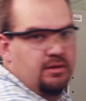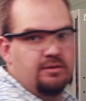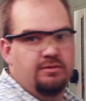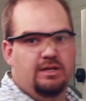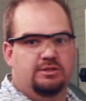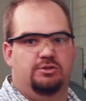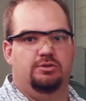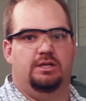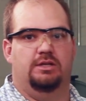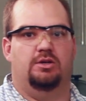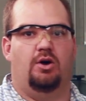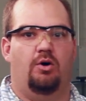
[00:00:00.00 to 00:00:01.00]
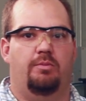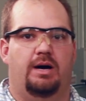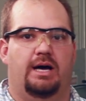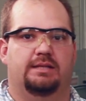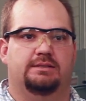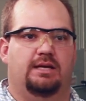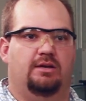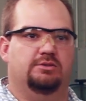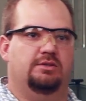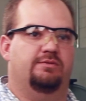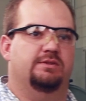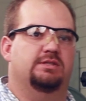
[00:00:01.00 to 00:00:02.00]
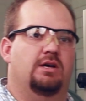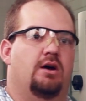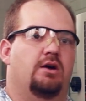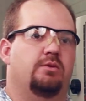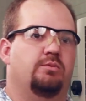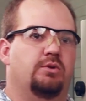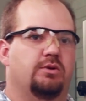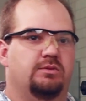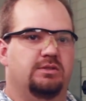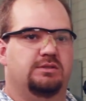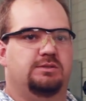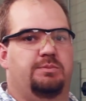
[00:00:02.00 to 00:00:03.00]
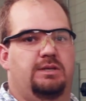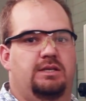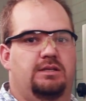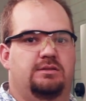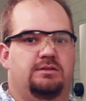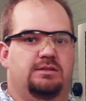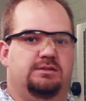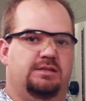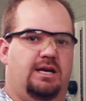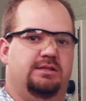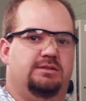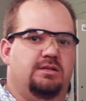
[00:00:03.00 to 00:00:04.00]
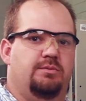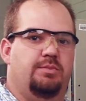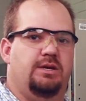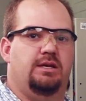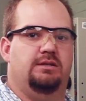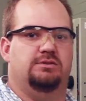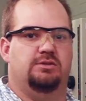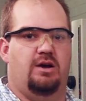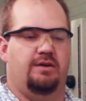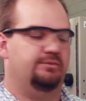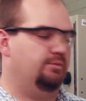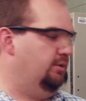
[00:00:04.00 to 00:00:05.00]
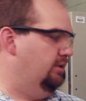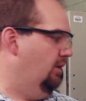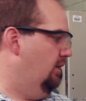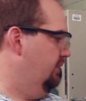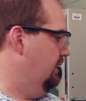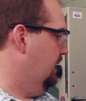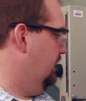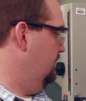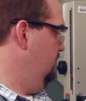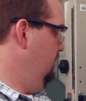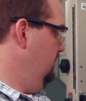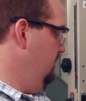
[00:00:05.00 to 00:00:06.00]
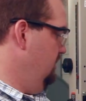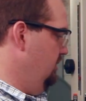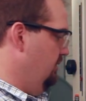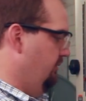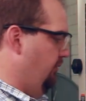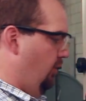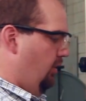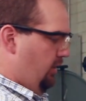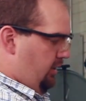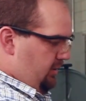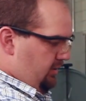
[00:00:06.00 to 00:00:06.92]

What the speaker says: that you can go by. It tells you if it's a hardwood, the speed, the size of the bit, softwood, all that. For